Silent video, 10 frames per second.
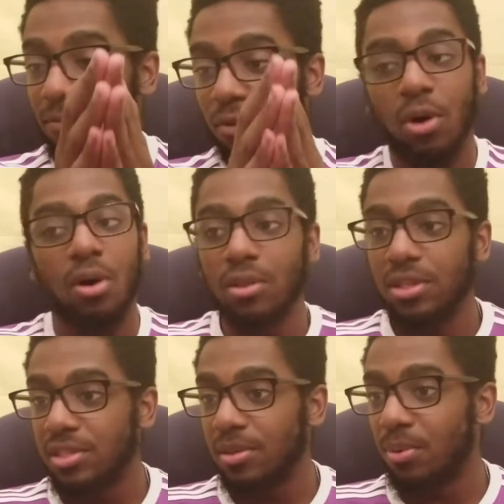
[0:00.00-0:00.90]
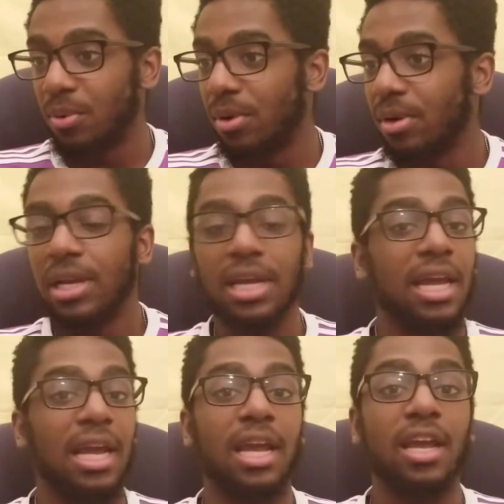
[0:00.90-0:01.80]
for all the support
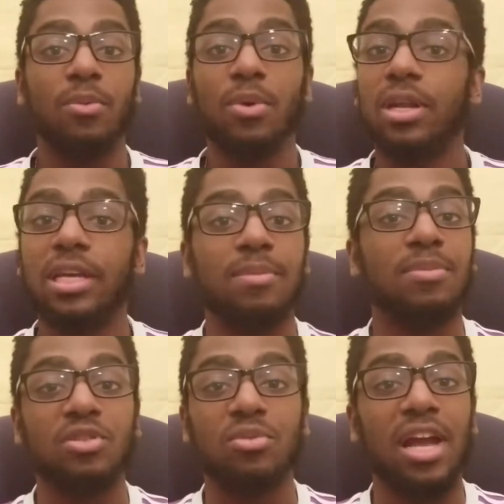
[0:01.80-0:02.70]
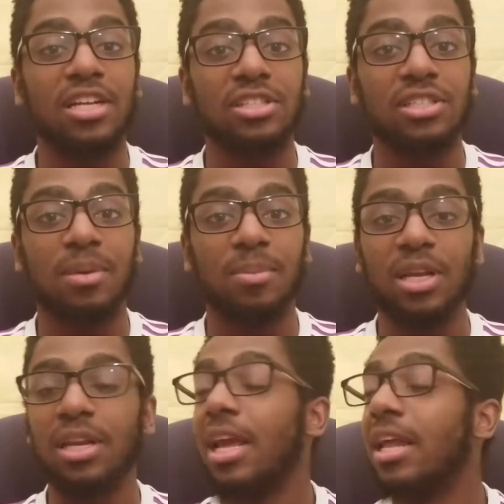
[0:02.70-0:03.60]
and we're going to keep these reactions coming
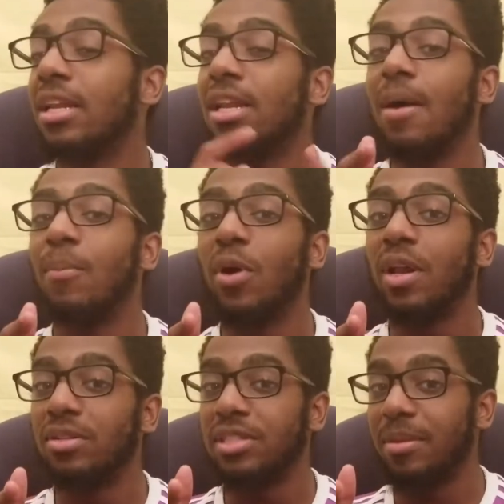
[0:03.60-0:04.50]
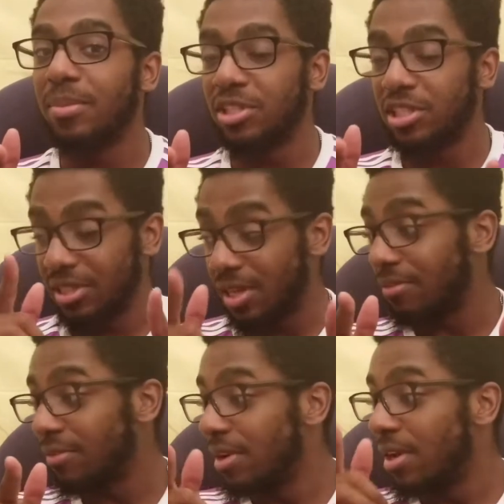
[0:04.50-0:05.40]
in and a lot more entertainment
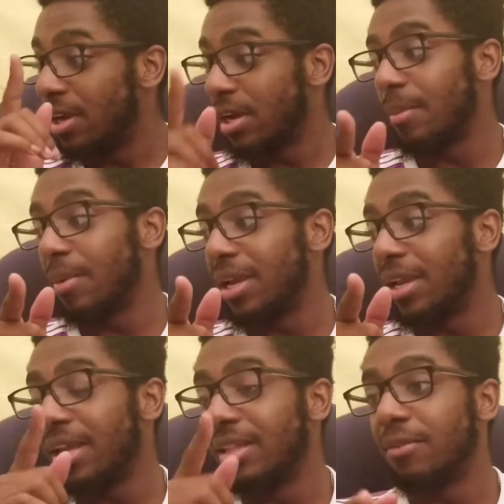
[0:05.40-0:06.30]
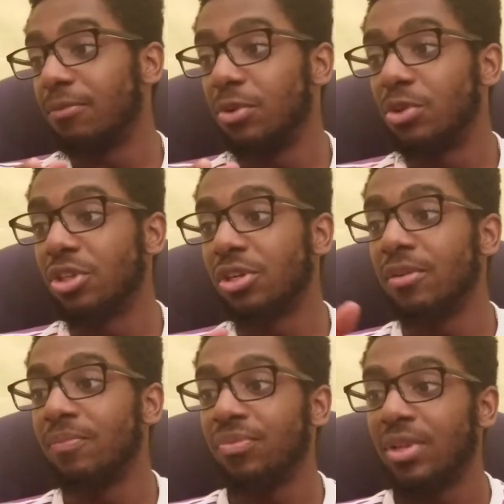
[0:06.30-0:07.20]
stuff coming in in the future
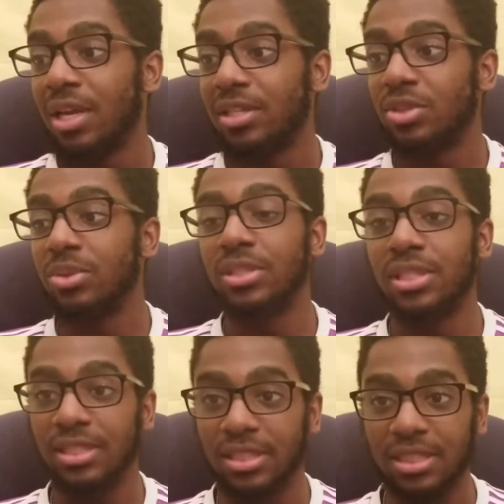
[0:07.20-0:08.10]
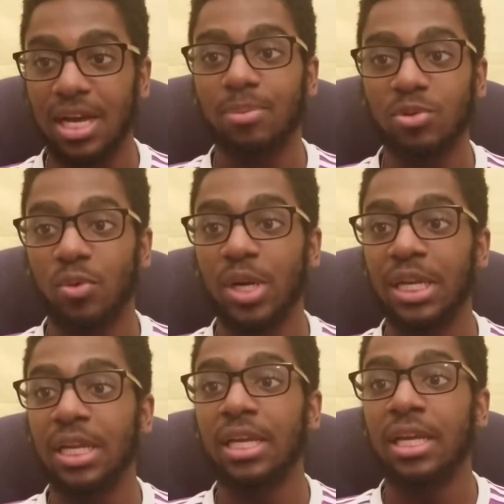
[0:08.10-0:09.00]
as soon as it stops
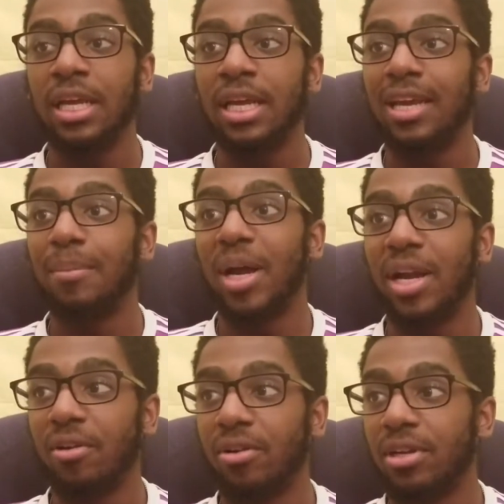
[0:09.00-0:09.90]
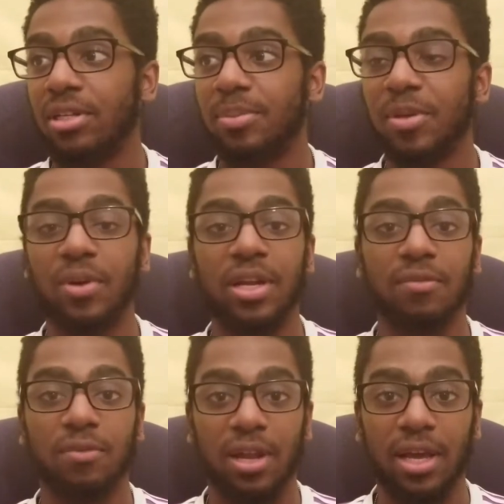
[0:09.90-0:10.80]
raining in my area. It's been raining
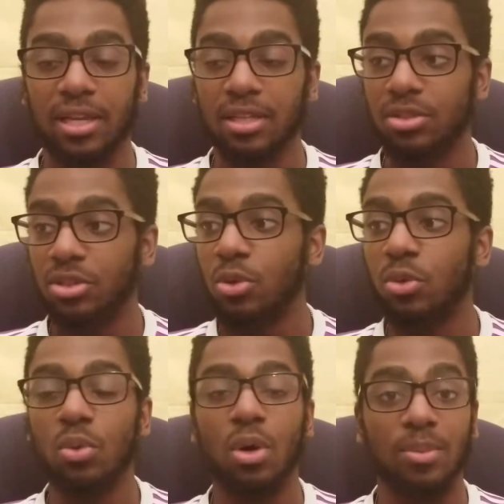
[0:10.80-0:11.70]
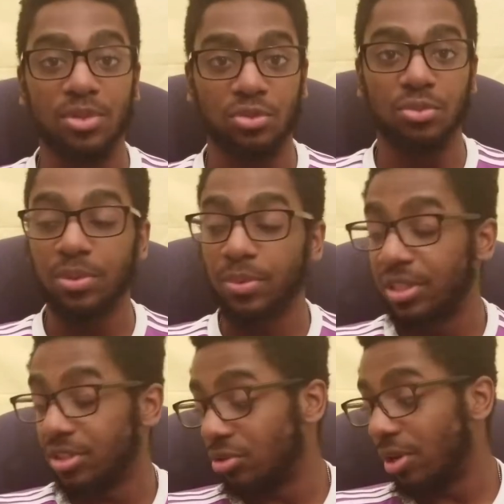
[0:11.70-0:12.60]
for like two, almost three
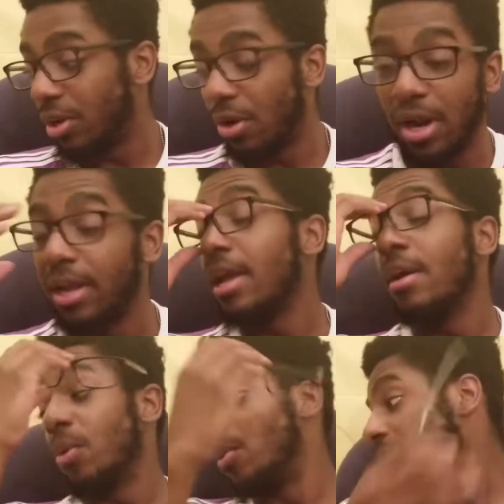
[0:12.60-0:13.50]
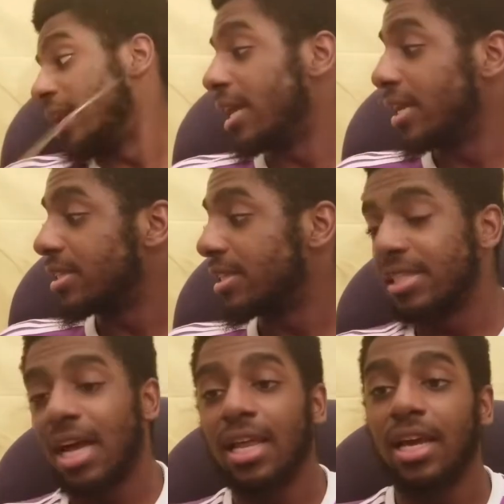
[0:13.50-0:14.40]
weeks straight. All right, but we're gonna get into these
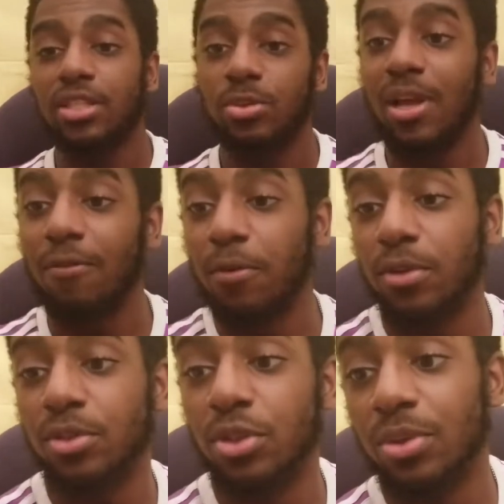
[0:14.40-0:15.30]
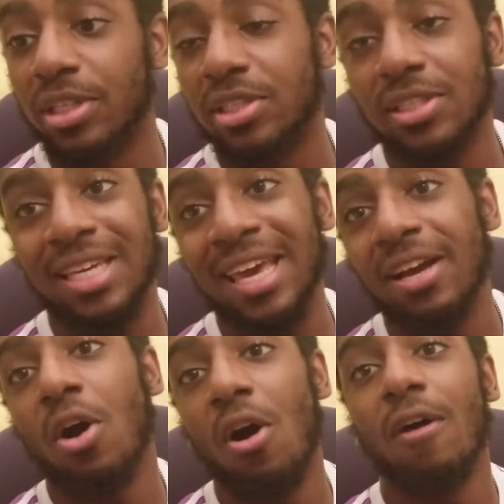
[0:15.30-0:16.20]
highlights without further ado. Let's
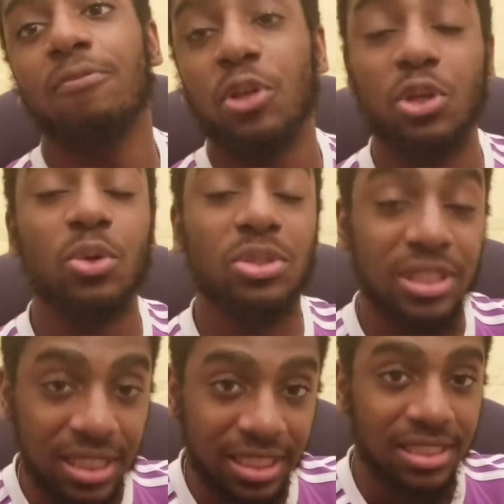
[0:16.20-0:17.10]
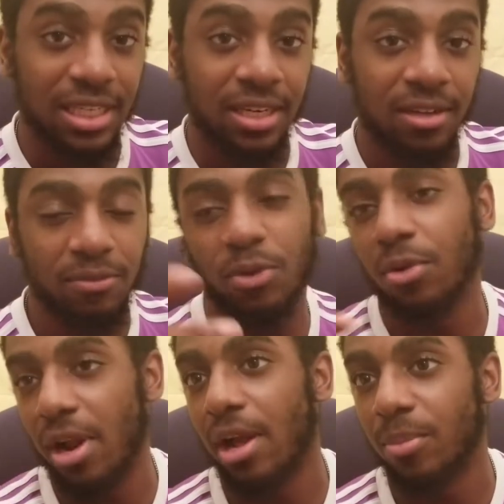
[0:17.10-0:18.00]
kick off the new season for
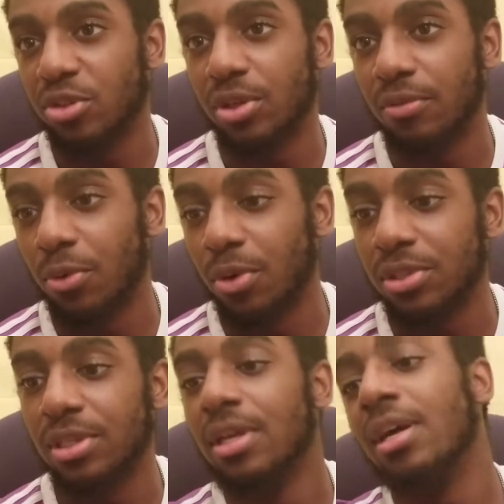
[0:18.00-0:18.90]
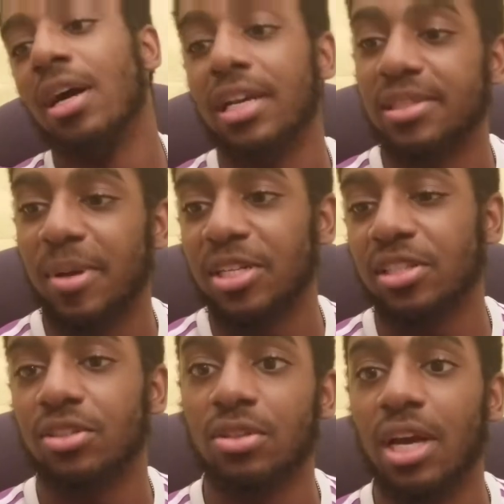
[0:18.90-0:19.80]
Real Madrid, of course, against
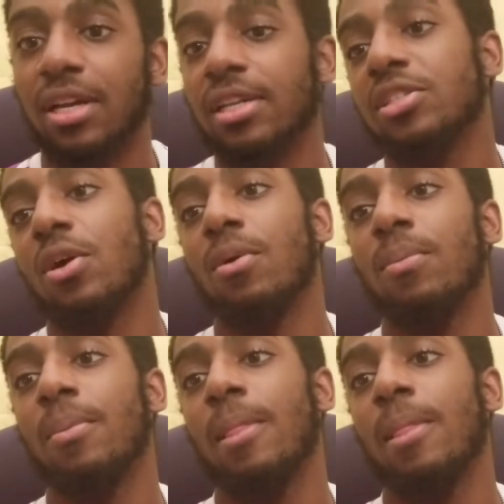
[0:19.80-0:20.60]
Manchester United. Let's go.